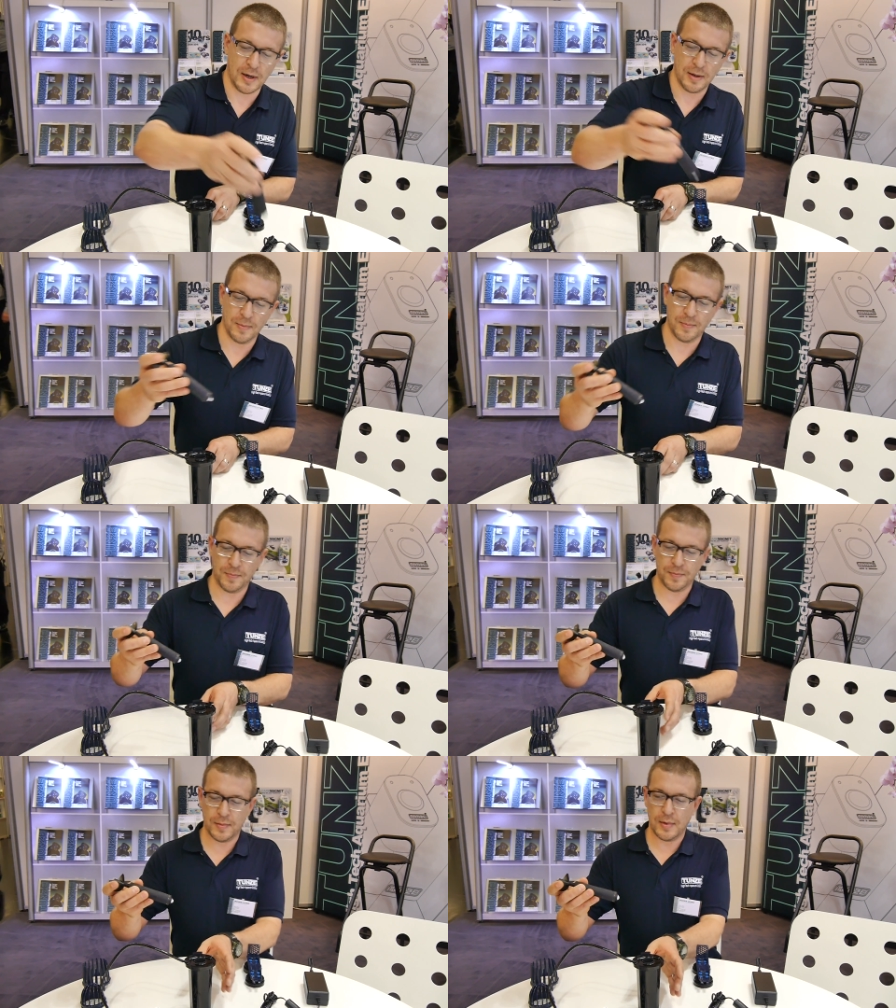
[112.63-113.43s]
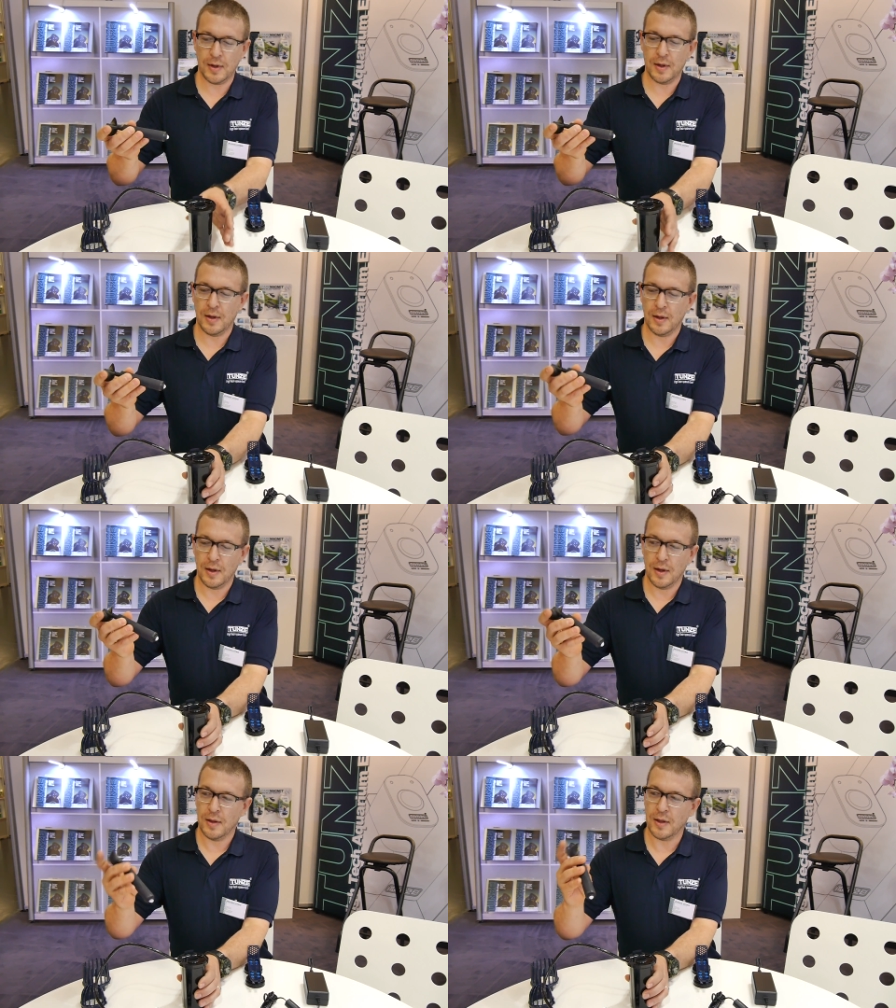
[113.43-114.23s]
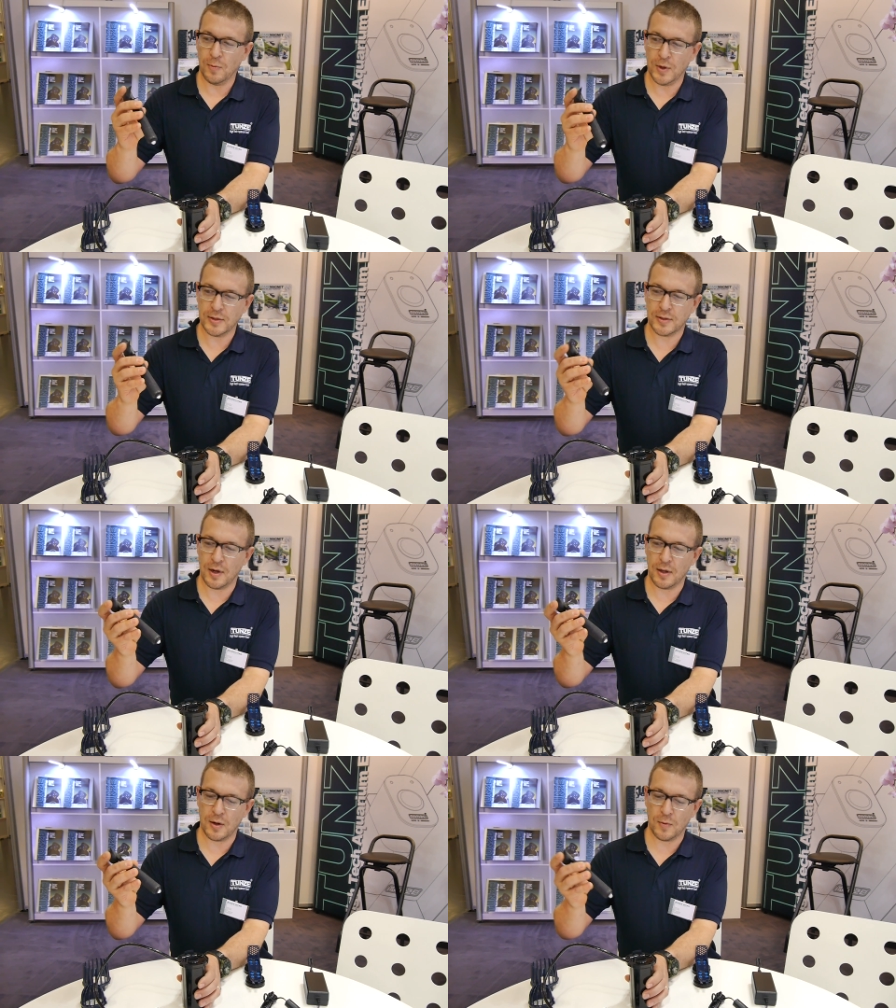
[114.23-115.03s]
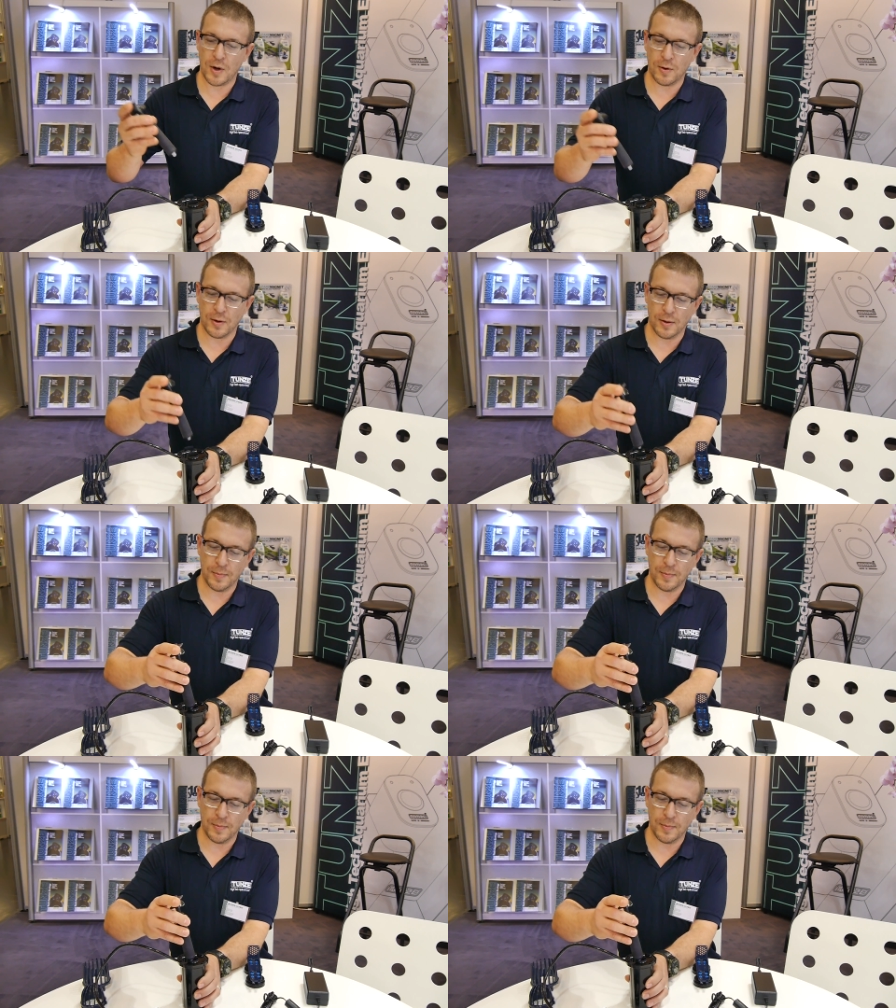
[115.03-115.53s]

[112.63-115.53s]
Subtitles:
in. Then we install our rotor.